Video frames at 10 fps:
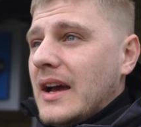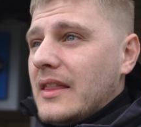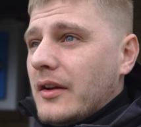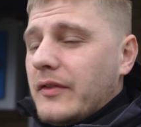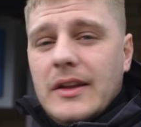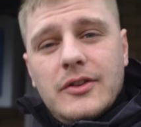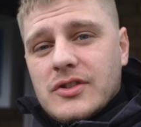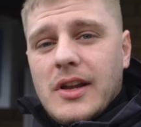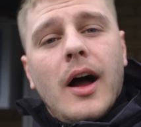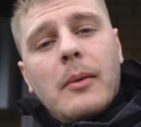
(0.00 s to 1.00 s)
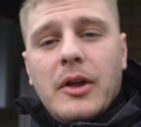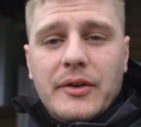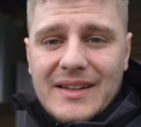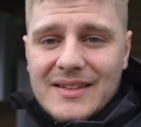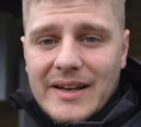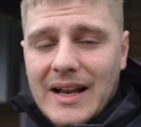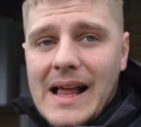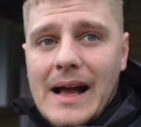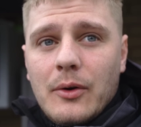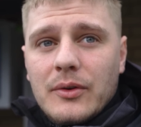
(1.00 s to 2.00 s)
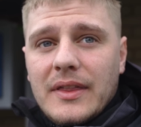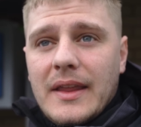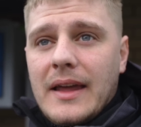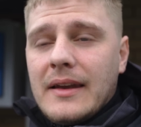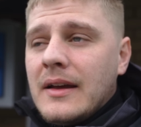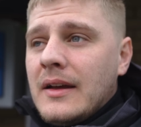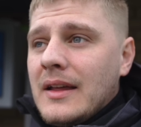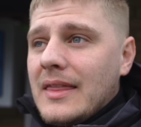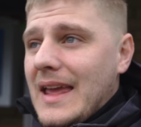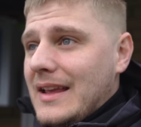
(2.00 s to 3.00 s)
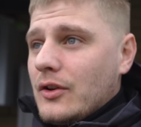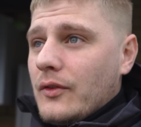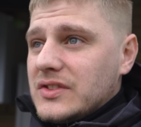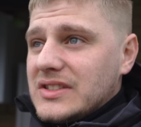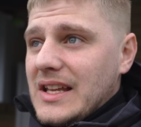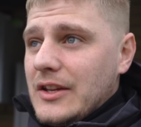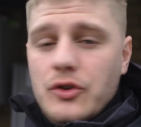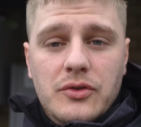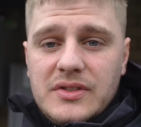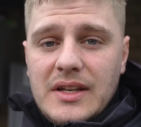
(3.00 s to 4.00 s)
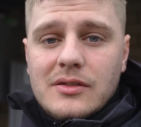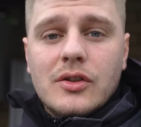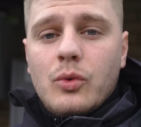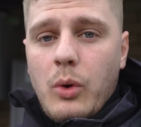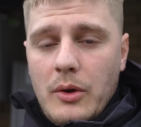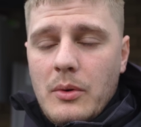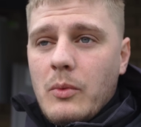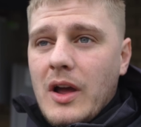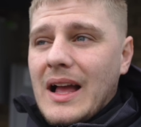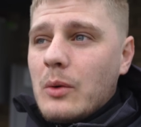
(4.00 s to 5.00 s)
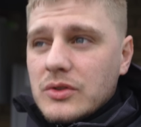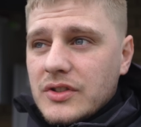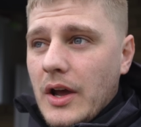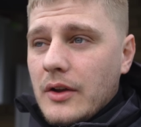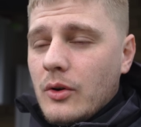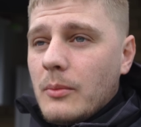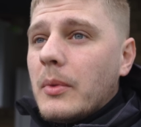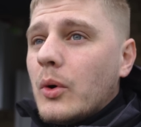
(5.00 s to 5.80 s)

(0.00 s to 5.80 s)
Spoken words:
and I think you just like upload it to the cloud, and then they can obviously use it to quote and work out what's going on.